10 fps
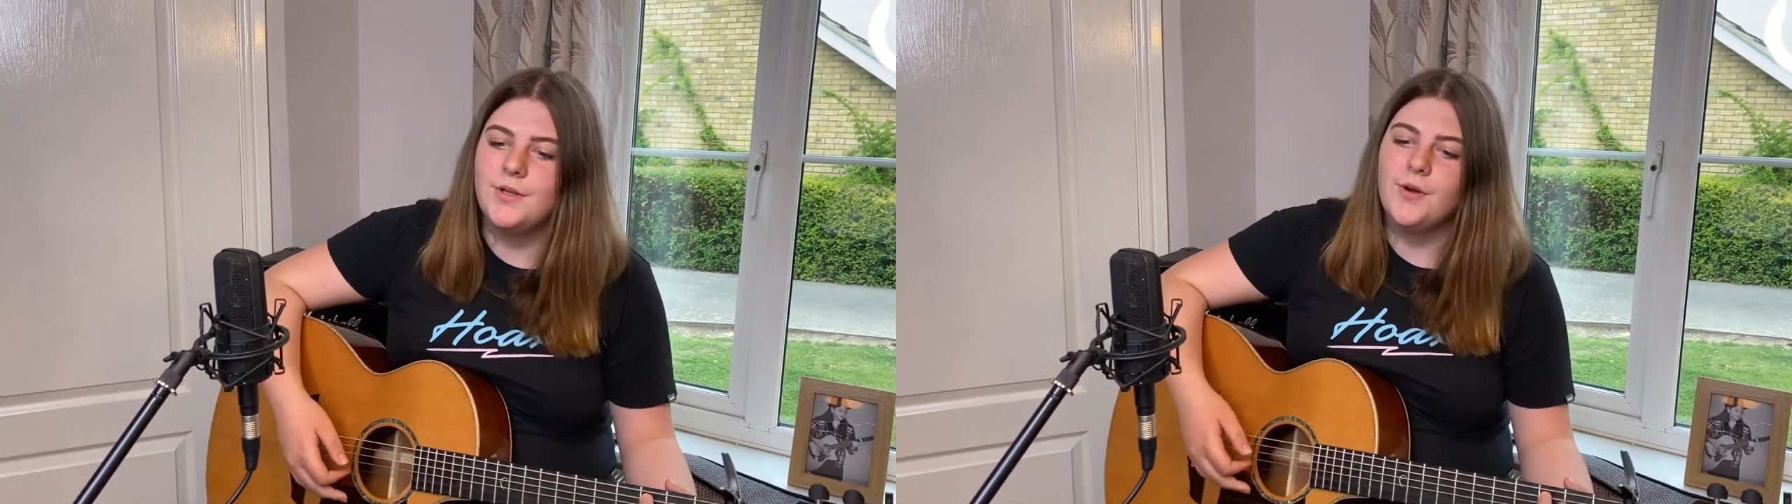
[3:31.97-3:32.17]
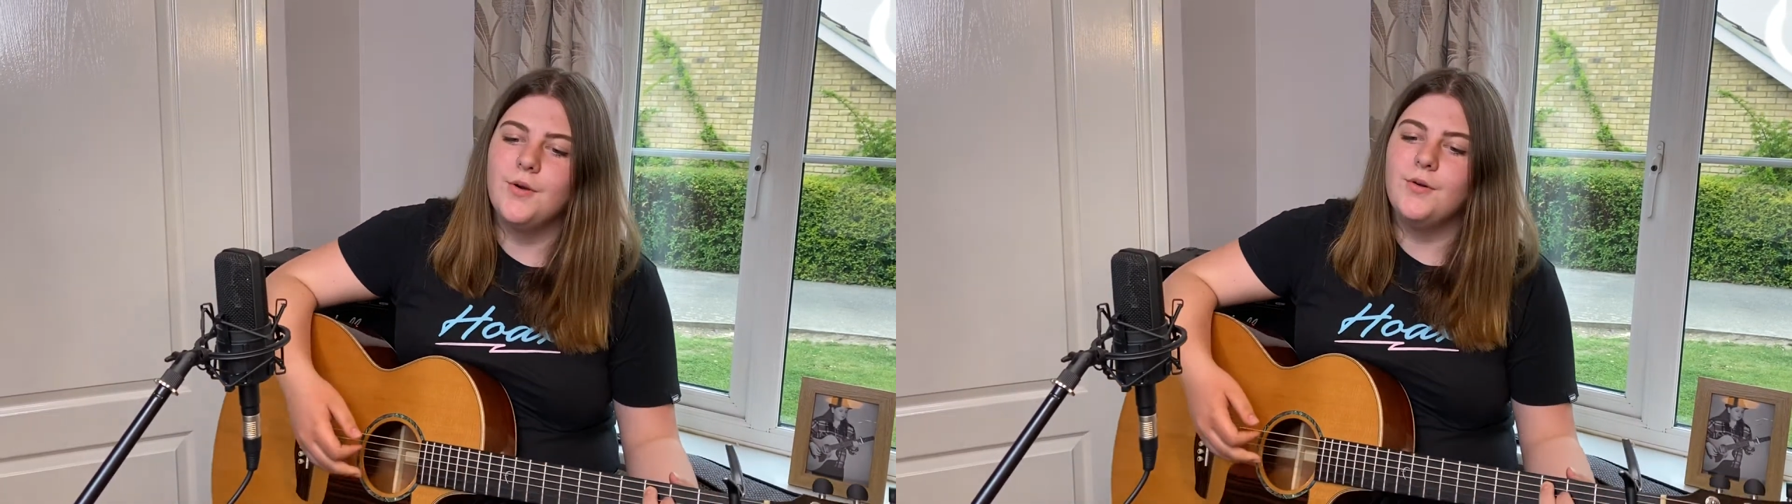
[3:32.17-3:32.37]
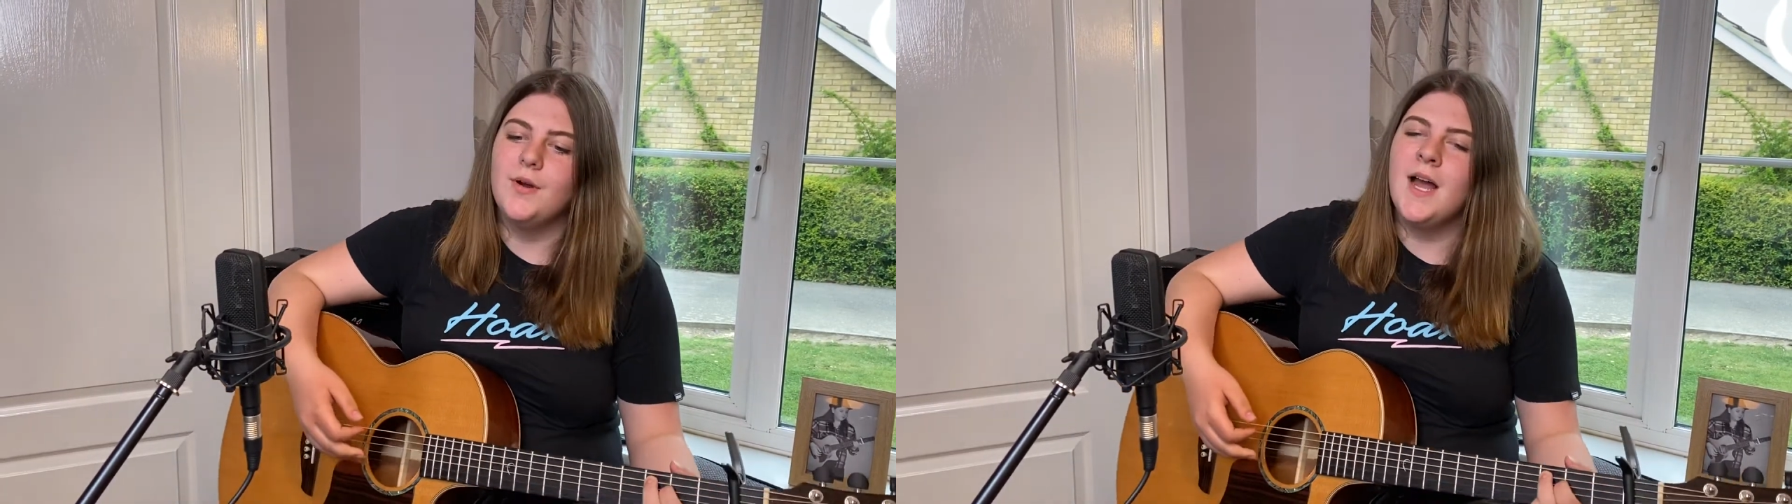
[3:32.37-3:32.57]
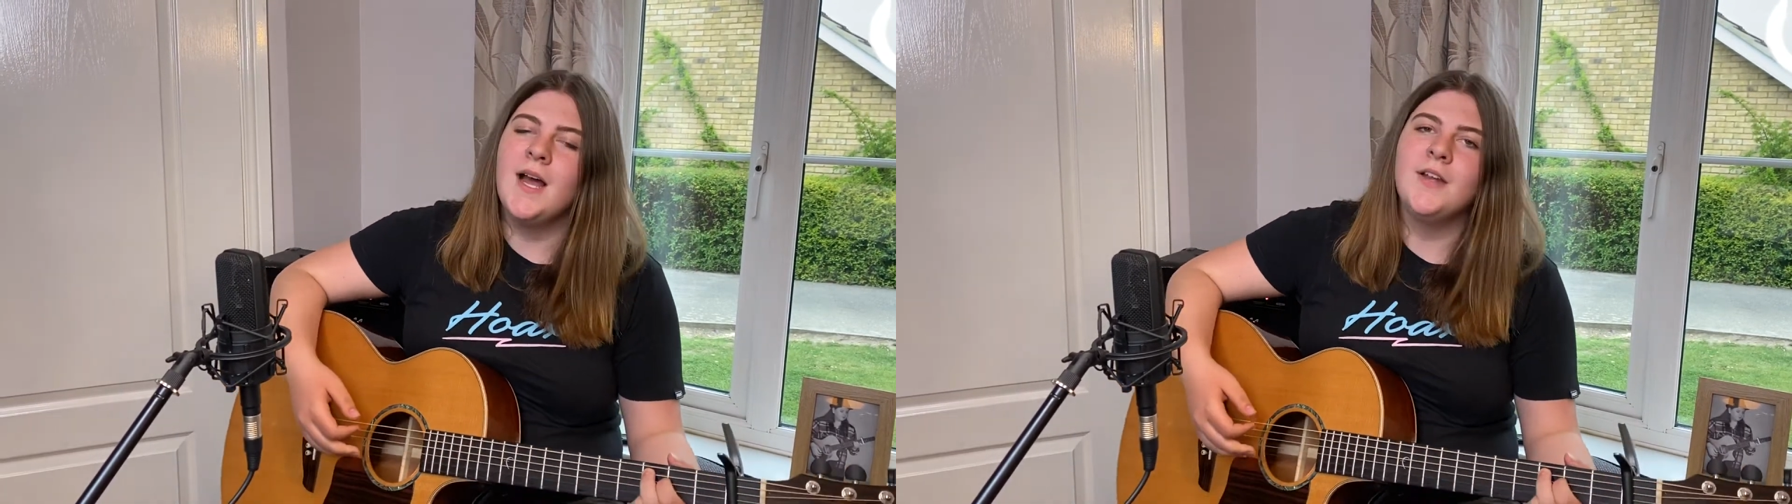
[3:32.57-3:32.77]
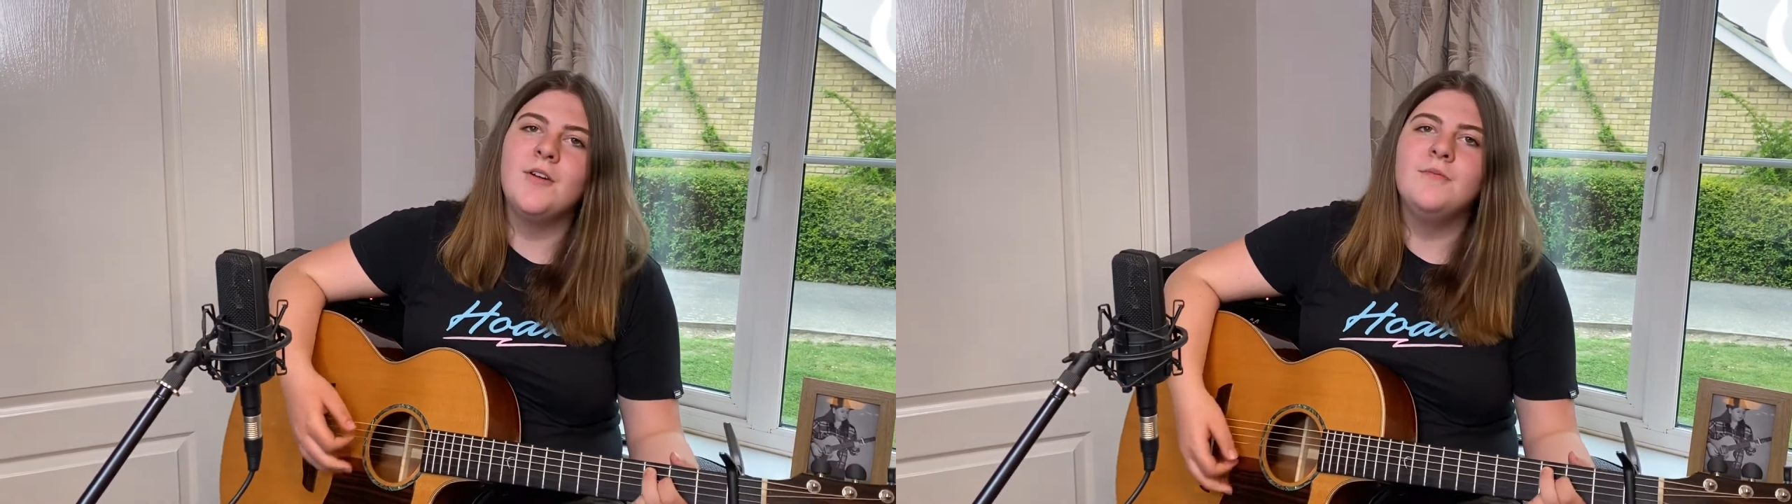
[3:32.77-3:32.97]
load
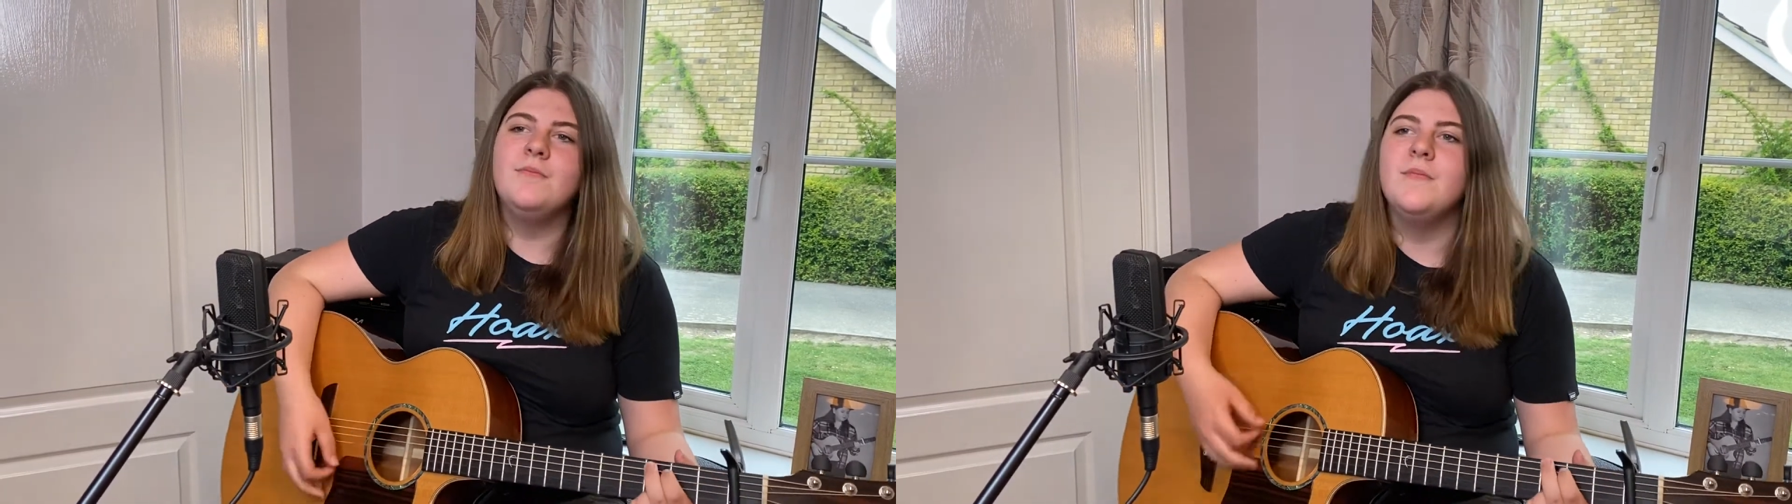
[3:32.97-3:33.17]
right on